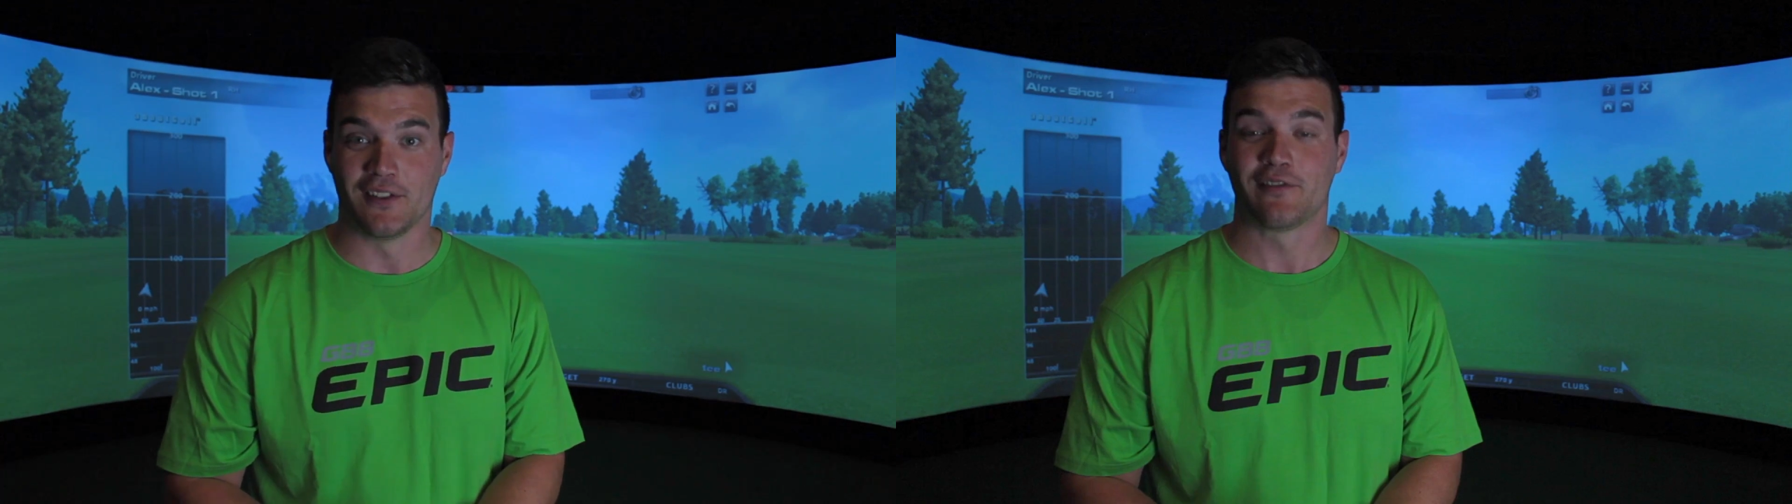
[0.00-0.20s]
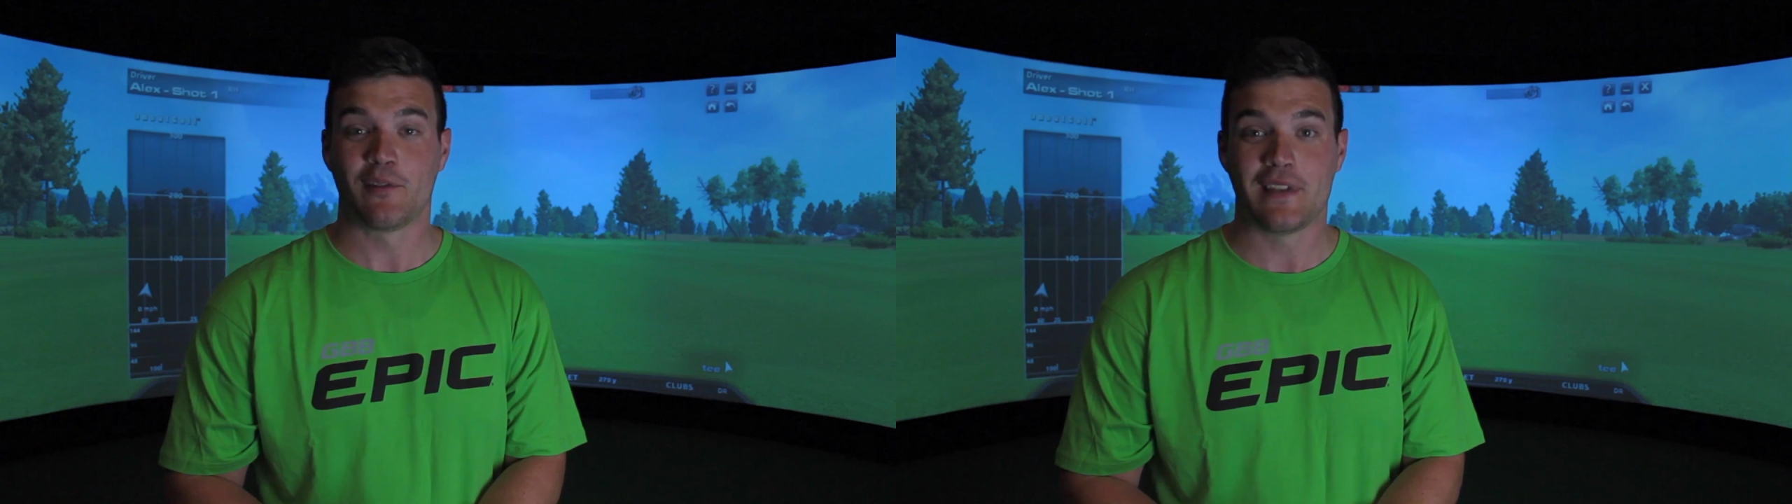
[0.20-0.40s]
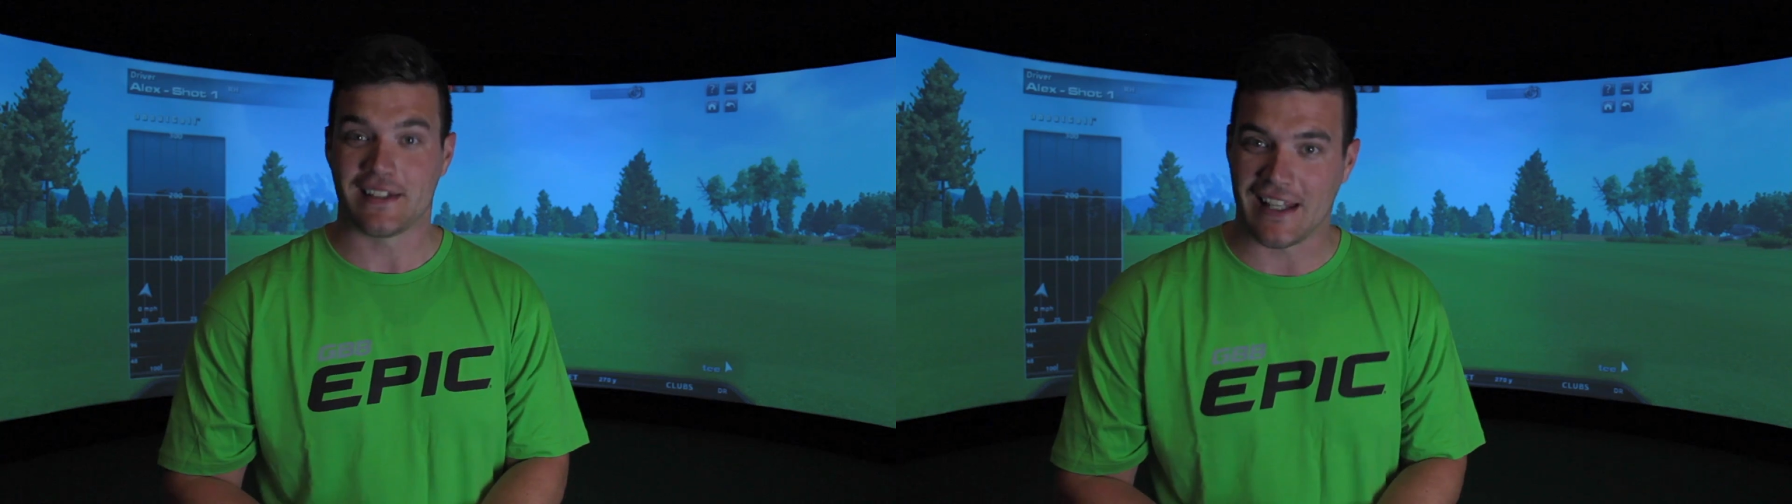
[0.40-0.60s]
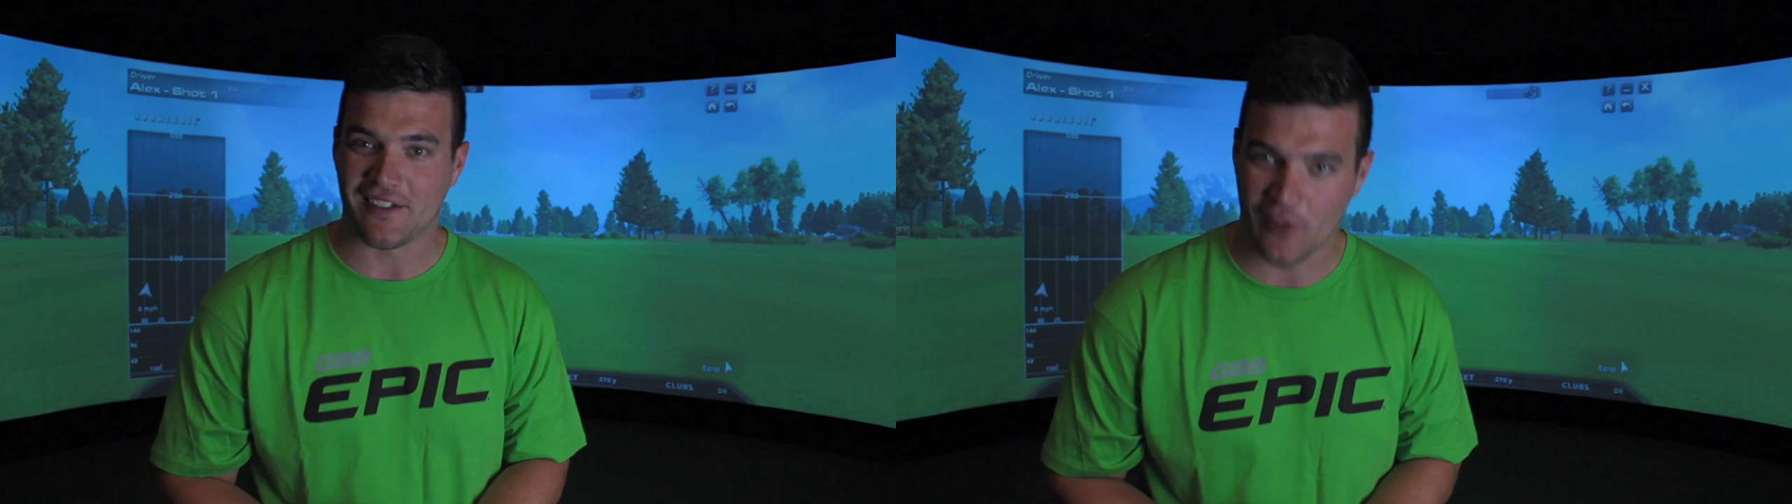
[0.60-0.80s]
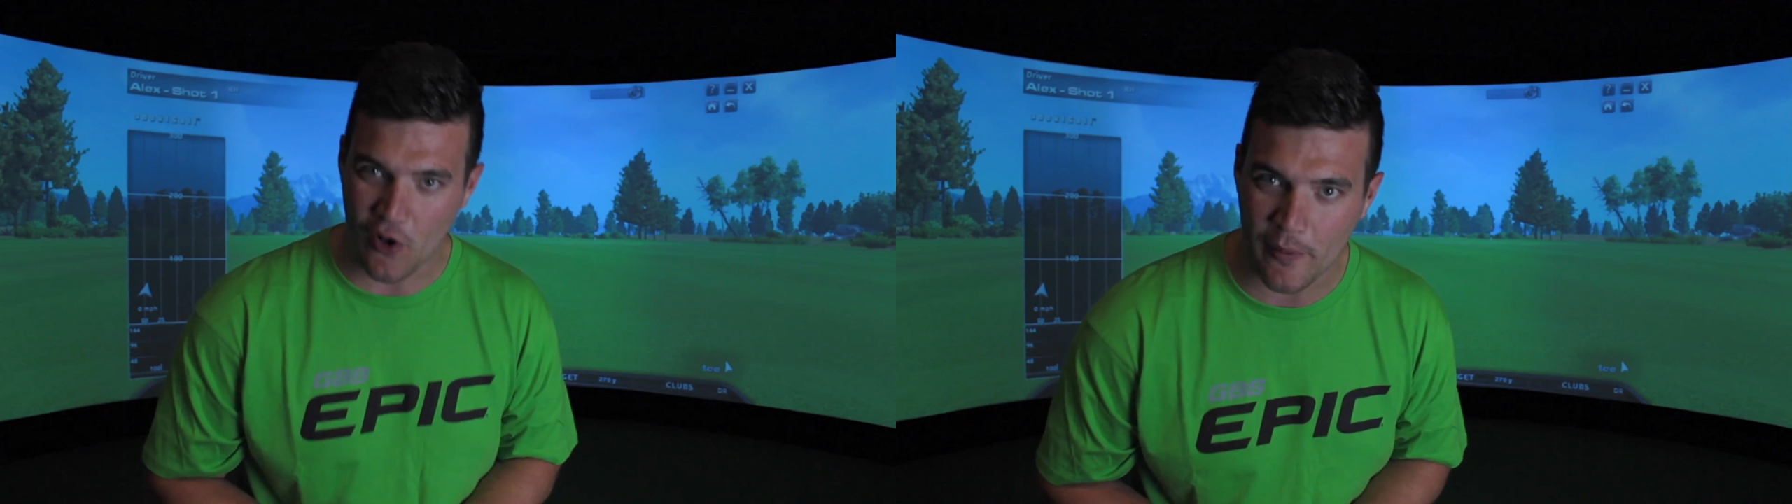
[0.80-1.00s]
from this day
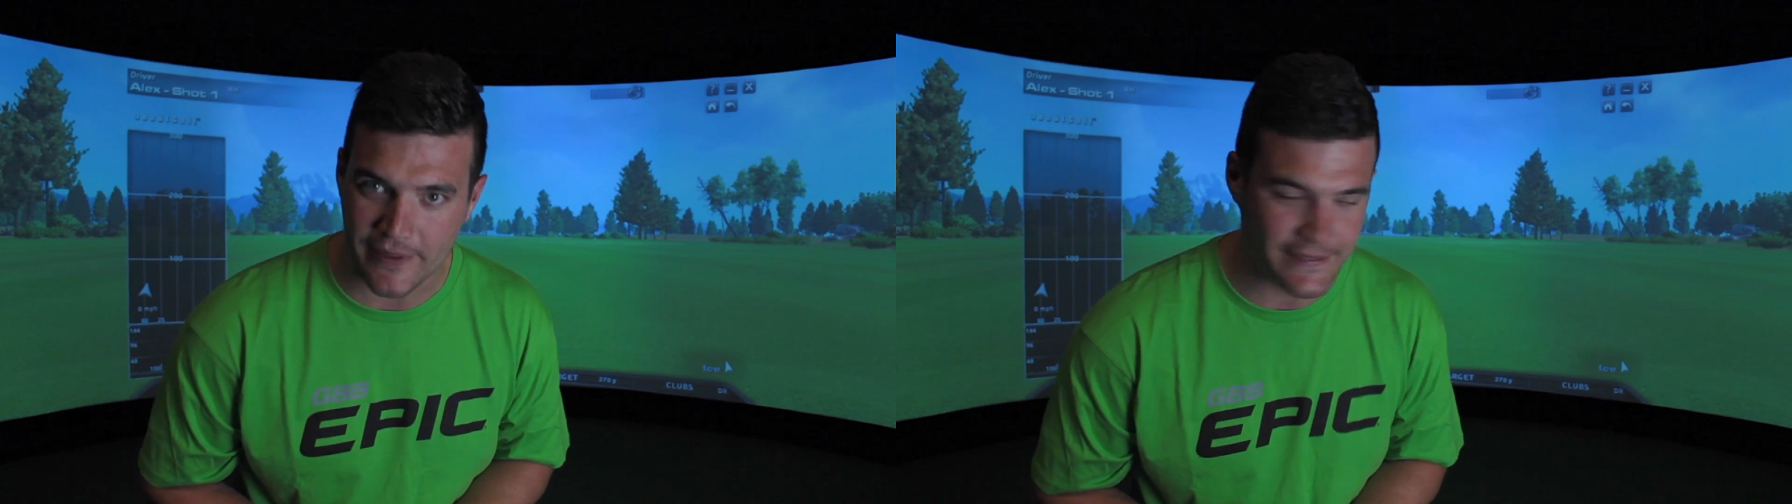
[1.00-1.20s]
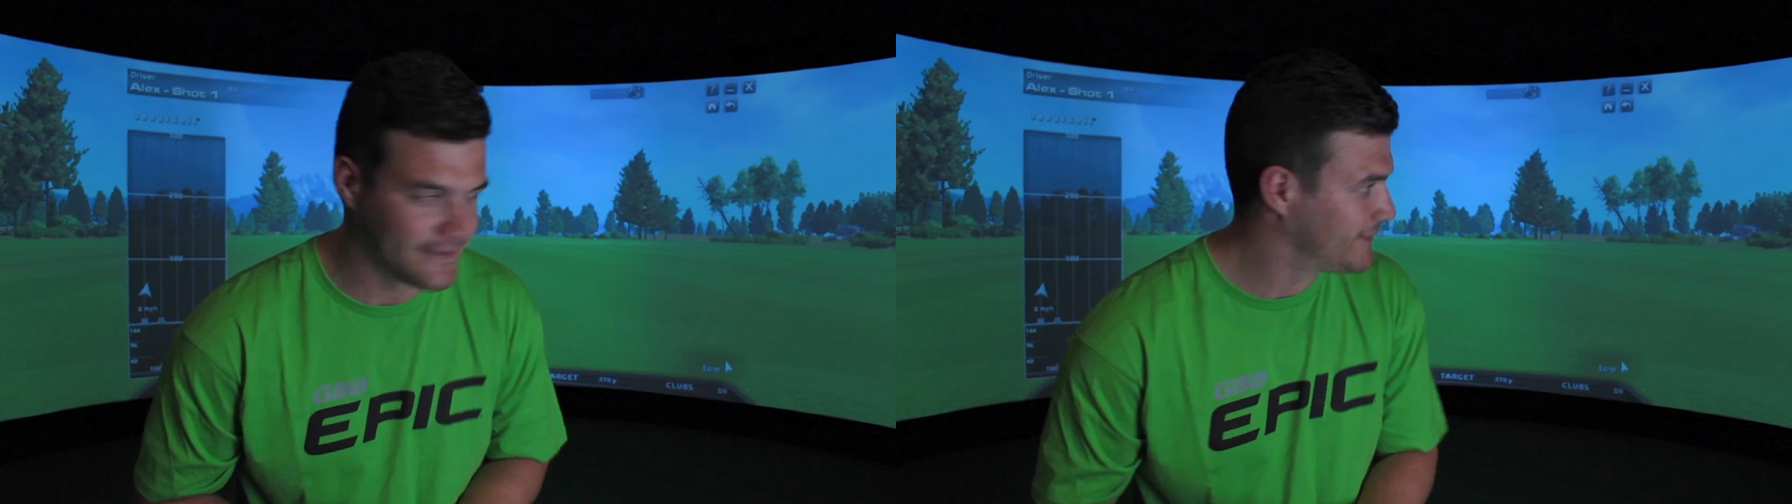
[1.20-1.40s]
forward.